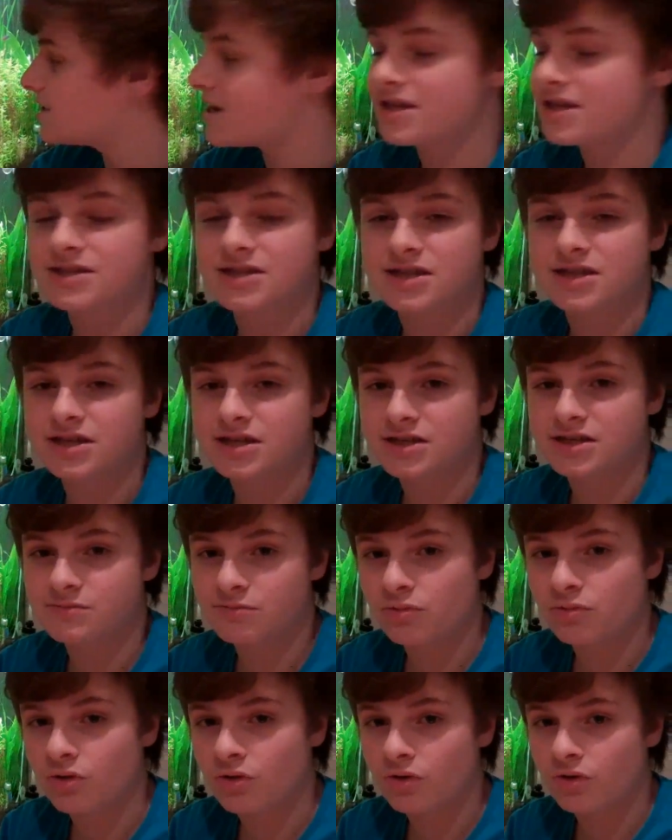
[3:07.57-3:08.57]
intensity is
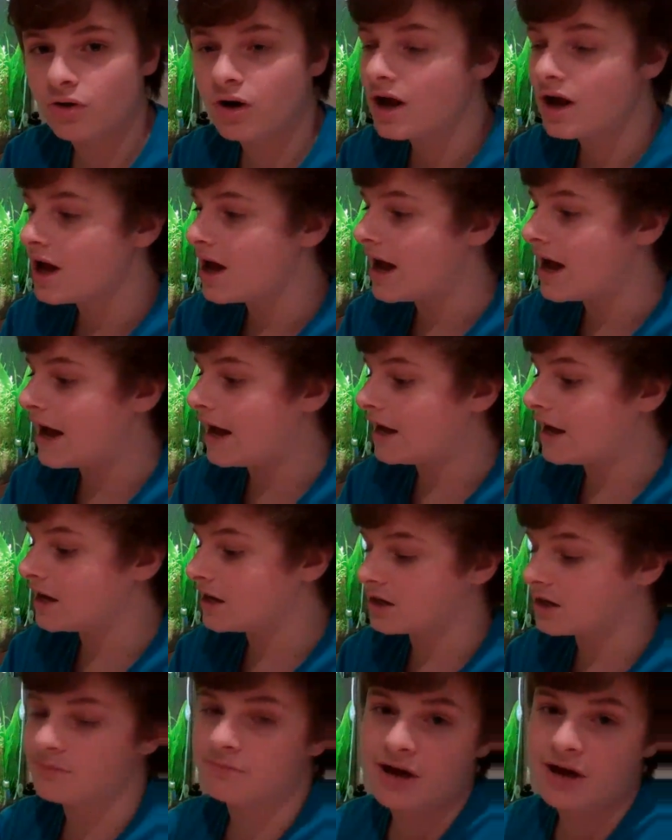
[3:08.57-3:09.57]
more and
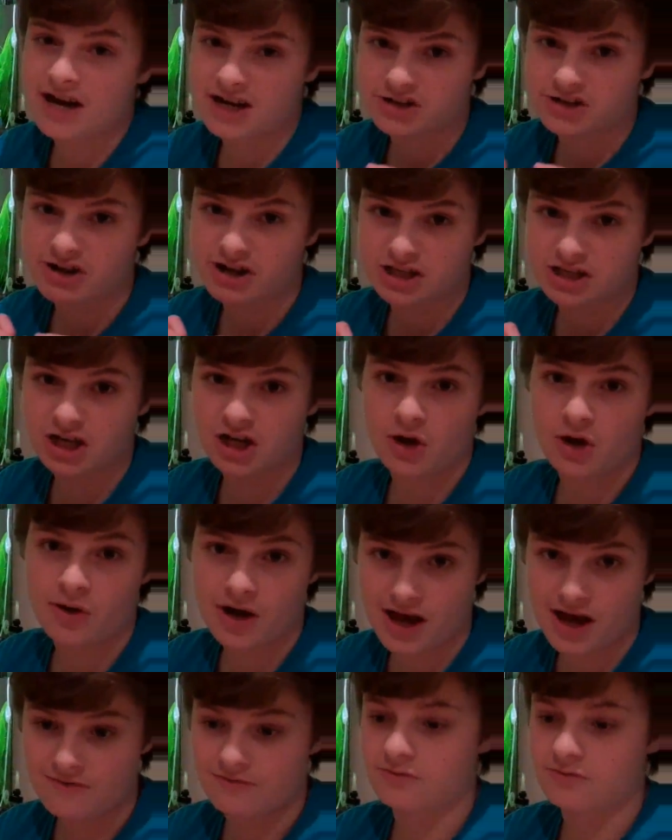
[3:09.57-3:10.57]
it can penetrate to lower
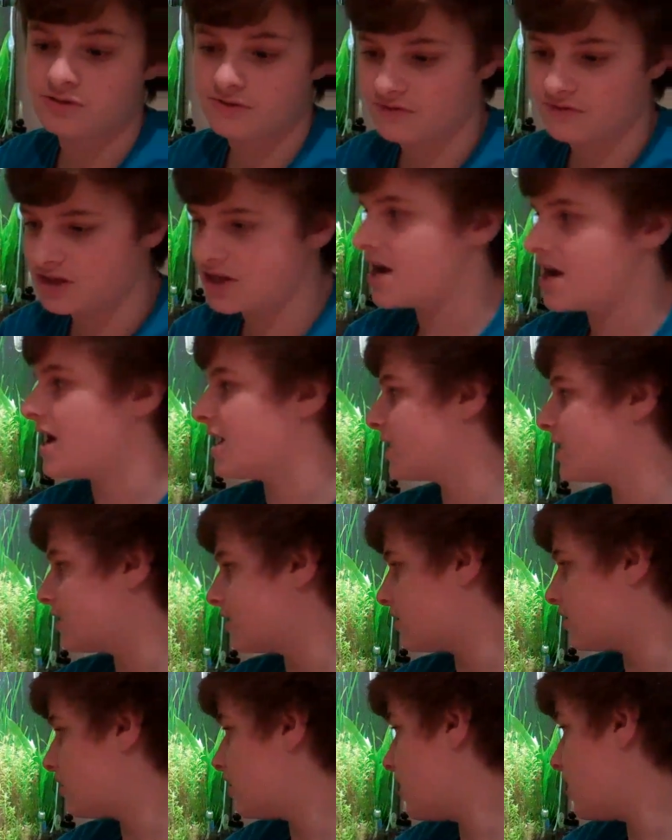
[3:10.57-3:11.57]
levels of the
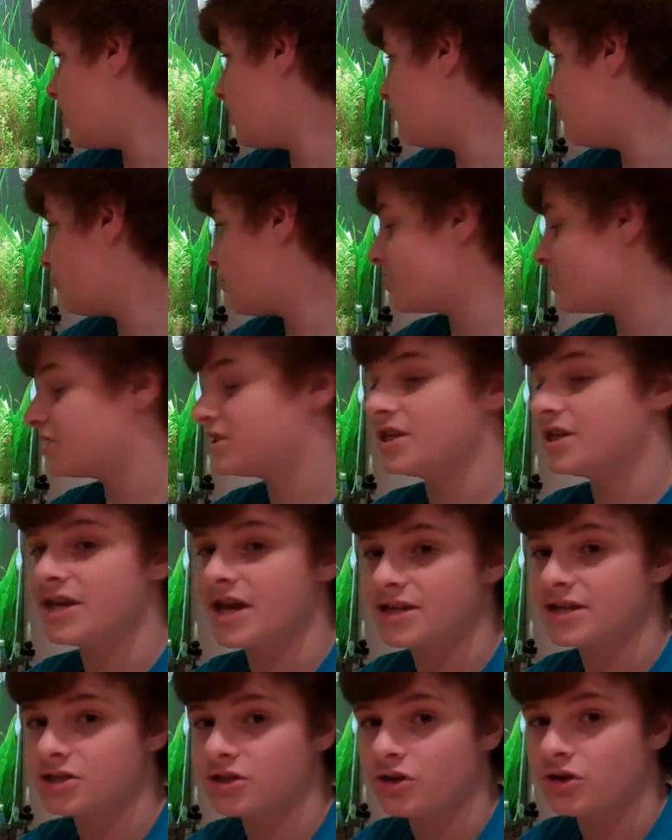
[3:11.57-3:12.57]
tank, whereas
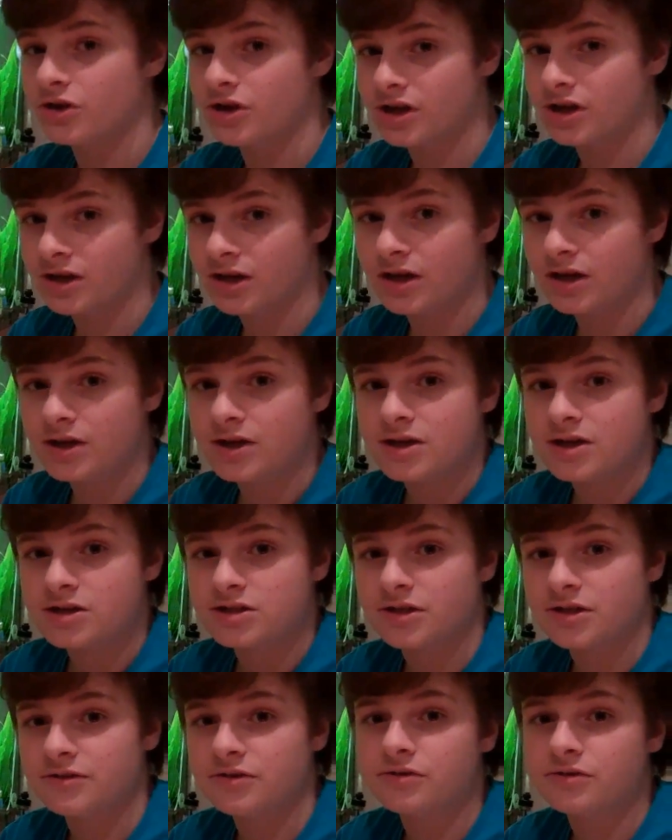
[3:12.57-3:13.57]
T8s couldn't.
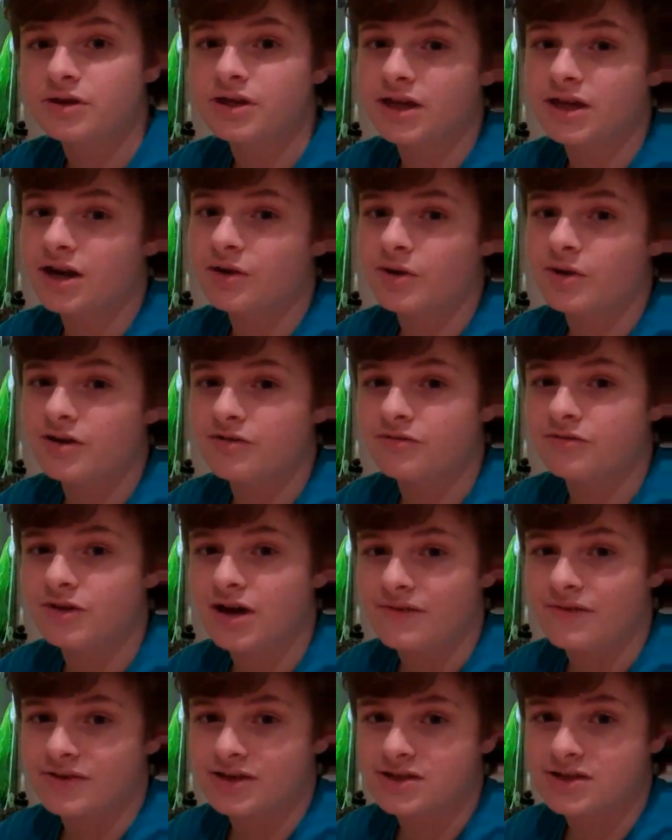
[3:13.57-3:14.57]
So you can get away with
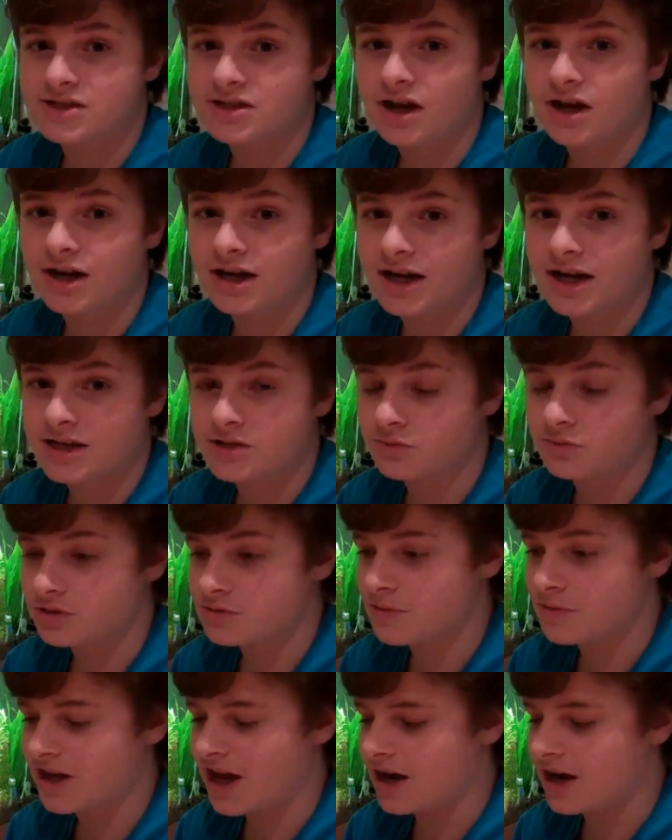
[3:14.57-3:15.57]
having slightly less
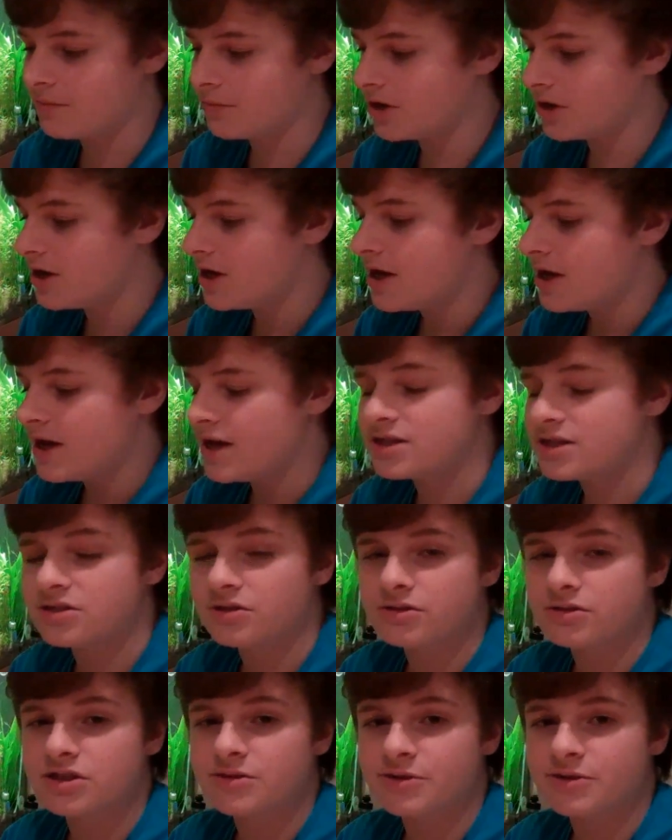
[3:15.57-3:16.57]
watts per gallon, but it's
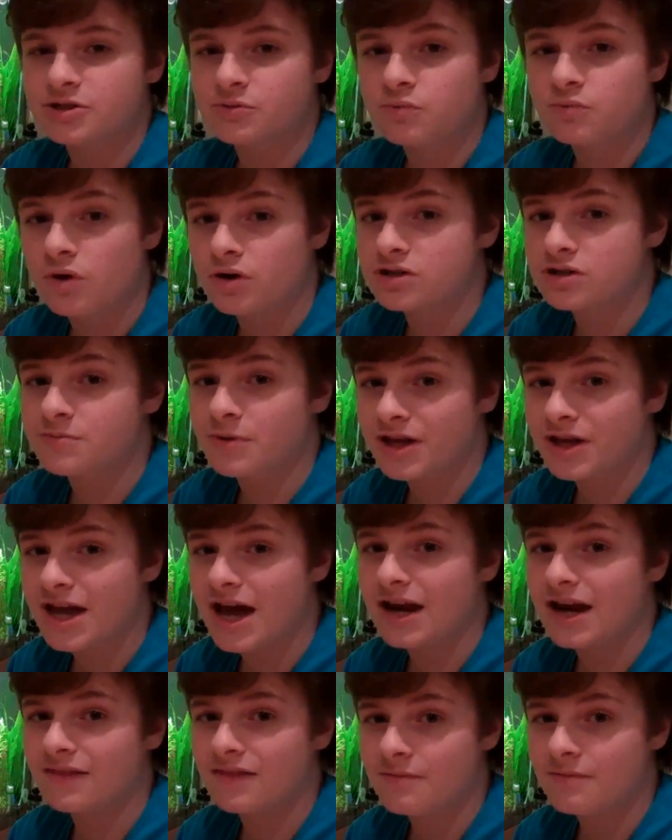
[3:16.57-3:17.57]
not so much watts per
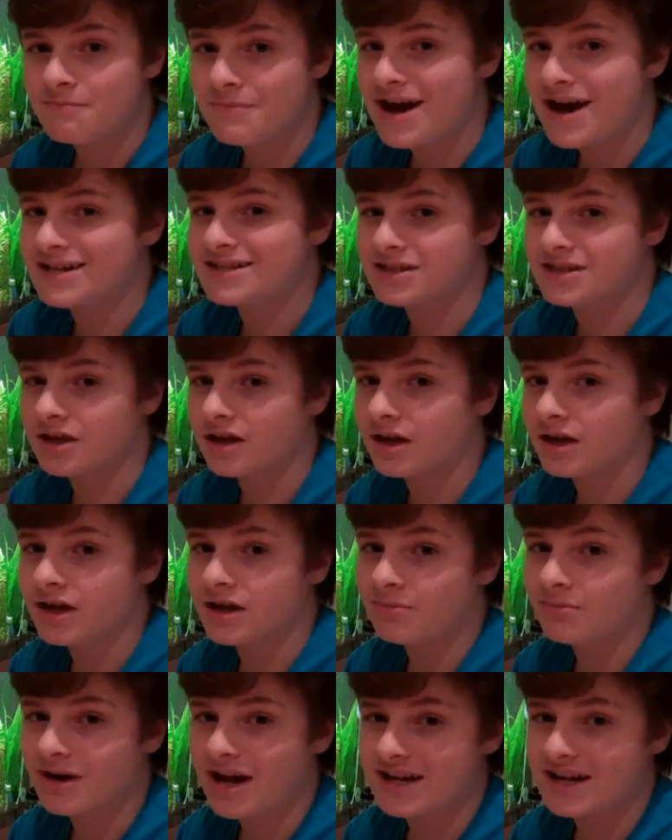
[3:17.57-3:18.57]
gallon that matter
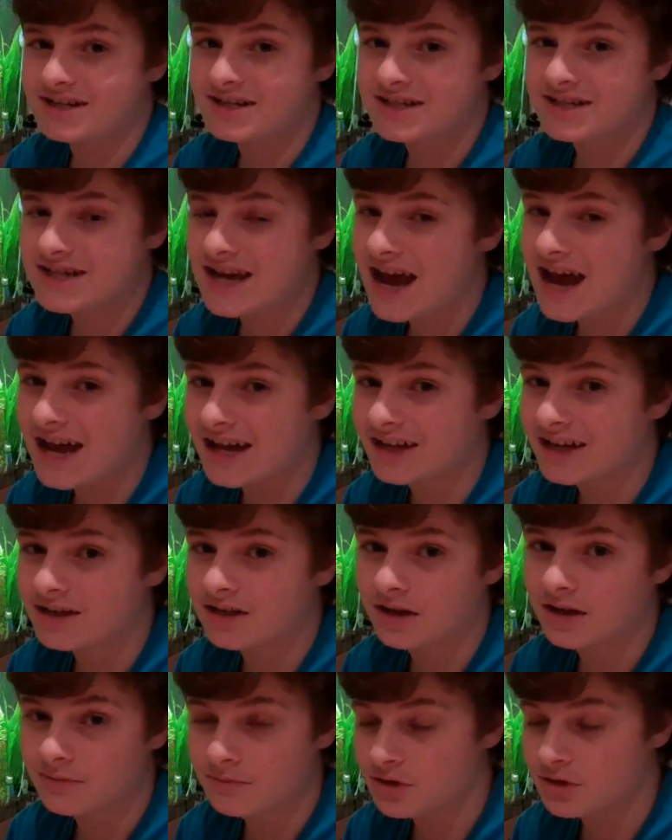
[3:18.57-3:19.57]
in a planted tank
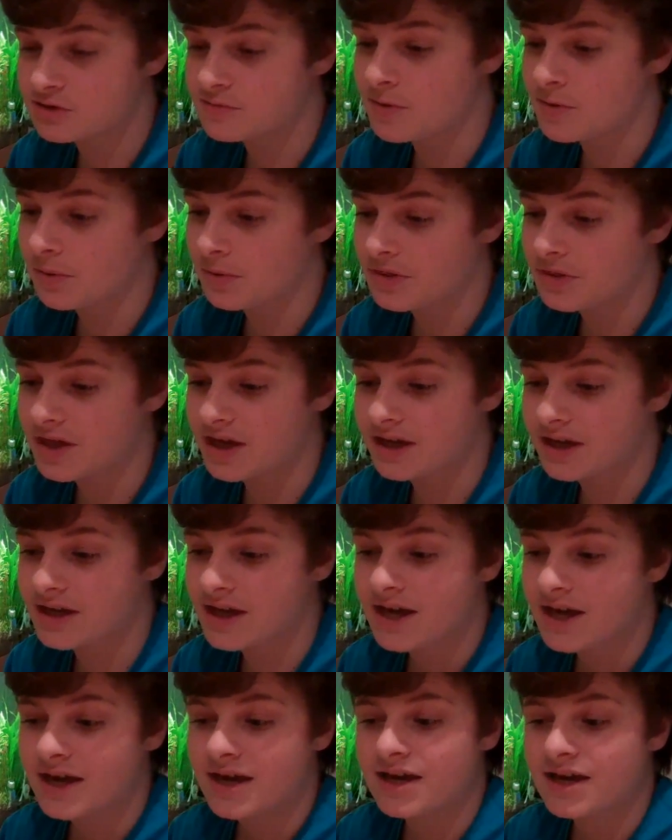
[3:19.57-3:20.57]
like most people think.
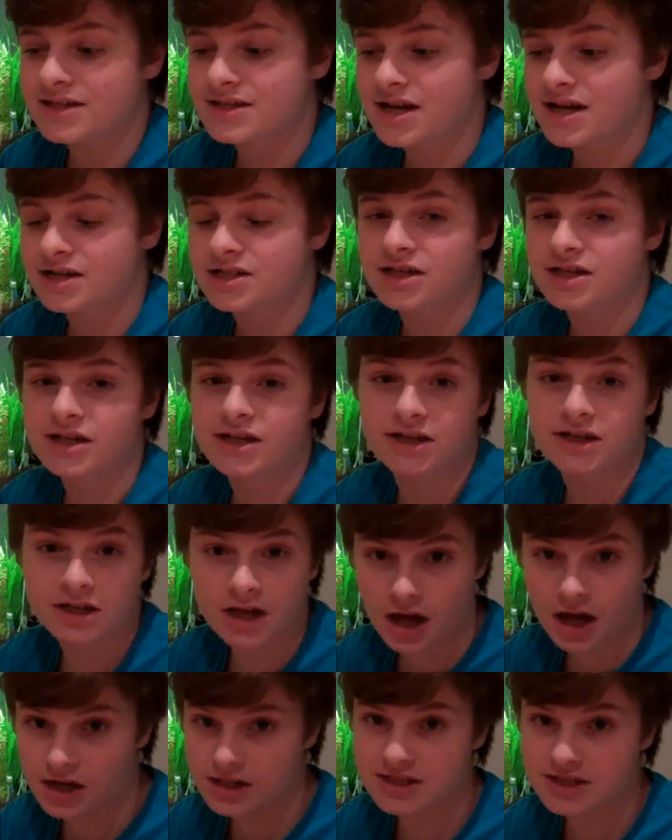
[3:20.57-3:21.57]
It's actually
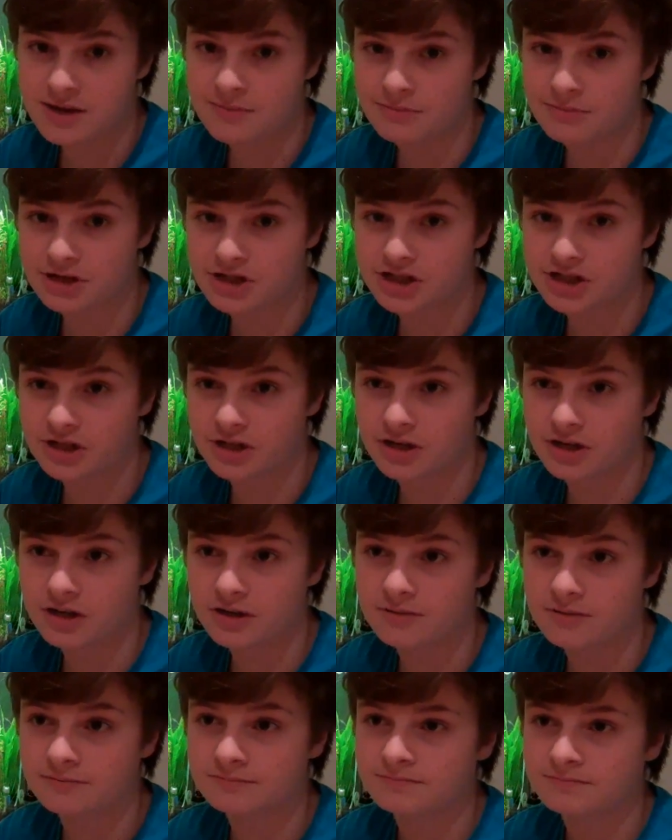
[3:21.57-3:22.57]
colour
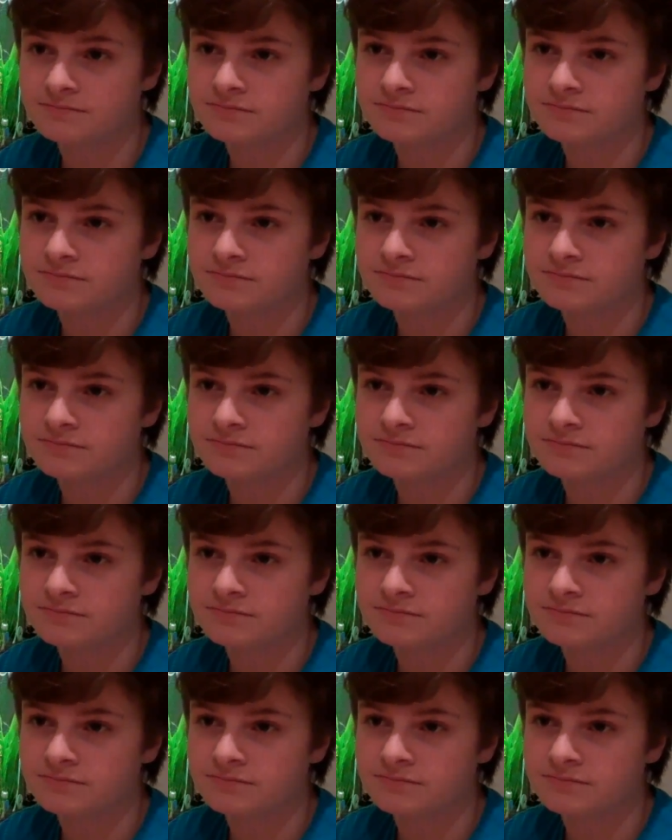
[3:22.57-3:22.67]
temperature,